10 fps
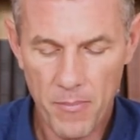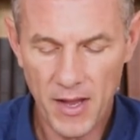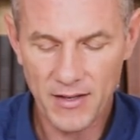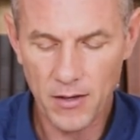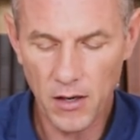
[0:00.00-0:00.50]

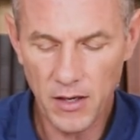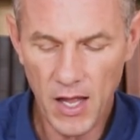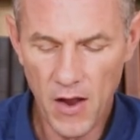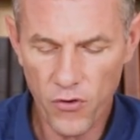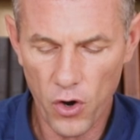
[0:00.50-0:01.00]
be
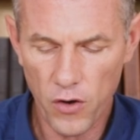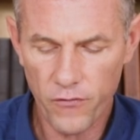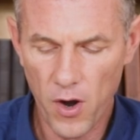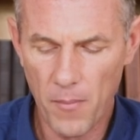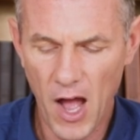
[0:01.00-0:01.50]
delivered
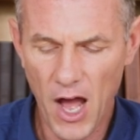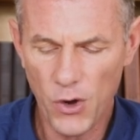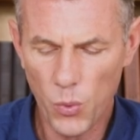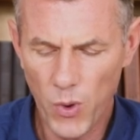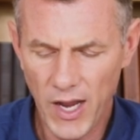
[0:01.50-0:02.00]
from
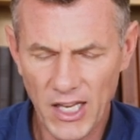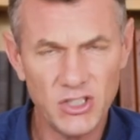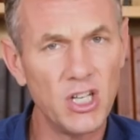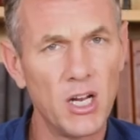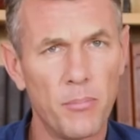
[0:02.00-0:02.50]

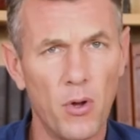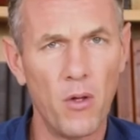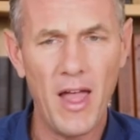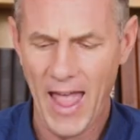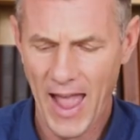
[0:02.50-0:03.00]
unreasonable